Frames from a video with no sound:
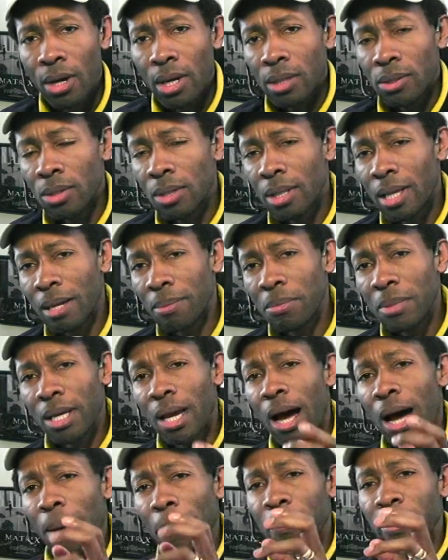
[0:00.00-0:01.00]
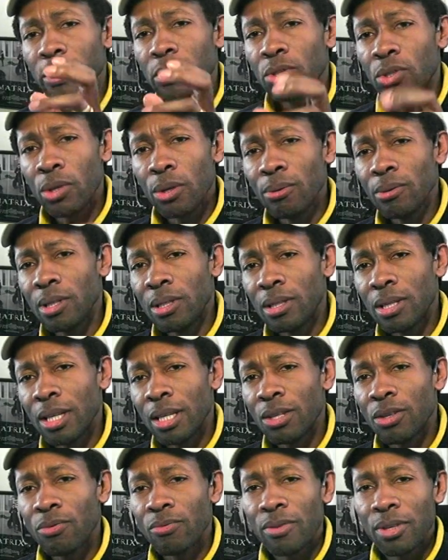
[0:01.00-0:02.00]
to them the opportunity
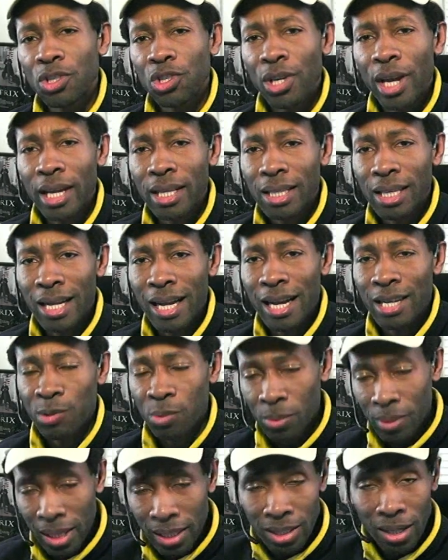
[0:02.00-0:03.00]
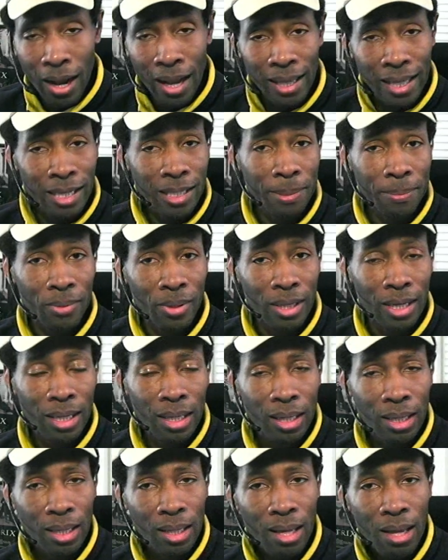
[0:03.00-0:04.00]
to reject the gospel. That's how I like to put it.
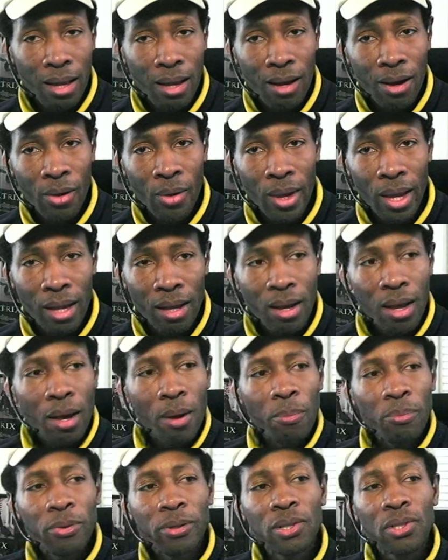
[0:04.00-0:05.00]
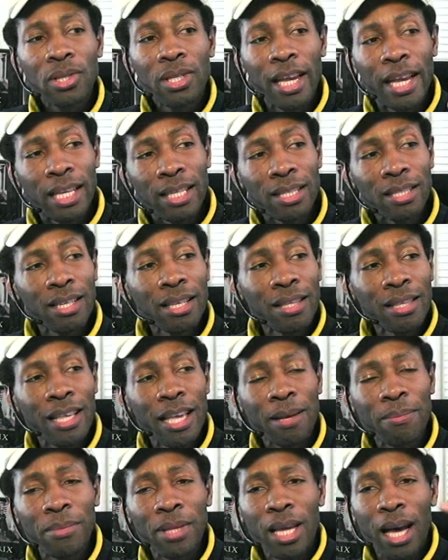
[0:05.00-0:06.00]
Okay? Present to
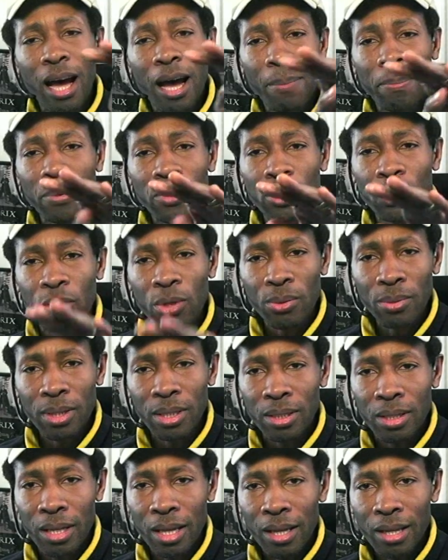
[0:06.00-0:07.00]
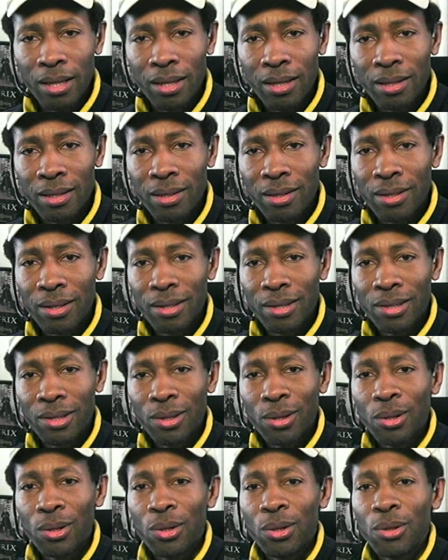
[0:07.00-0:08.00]
them the opportunity
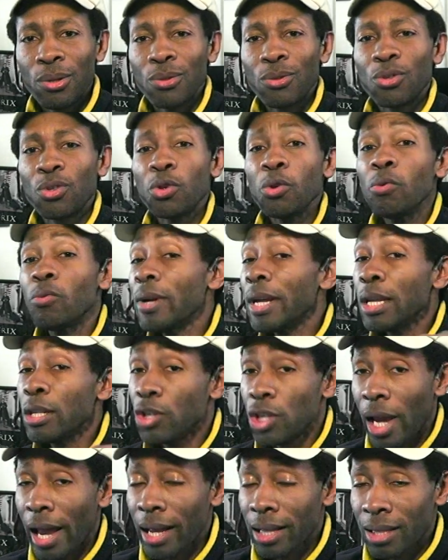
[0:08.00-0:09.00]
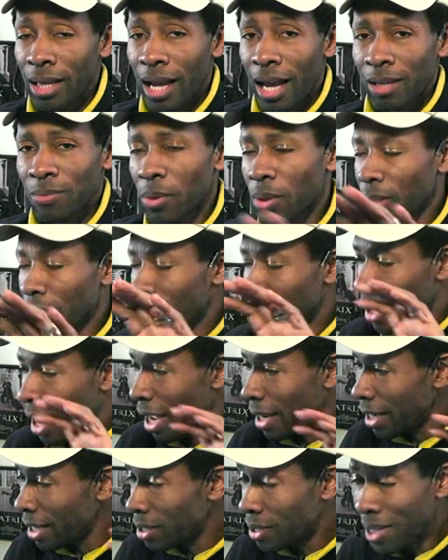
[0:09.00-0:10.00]
to reject the gospel,
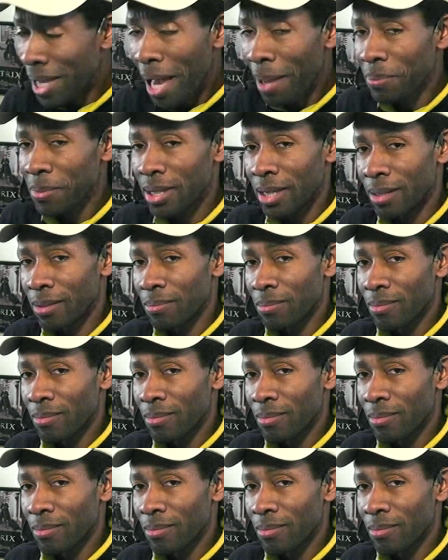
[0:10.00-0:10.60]
not accept it.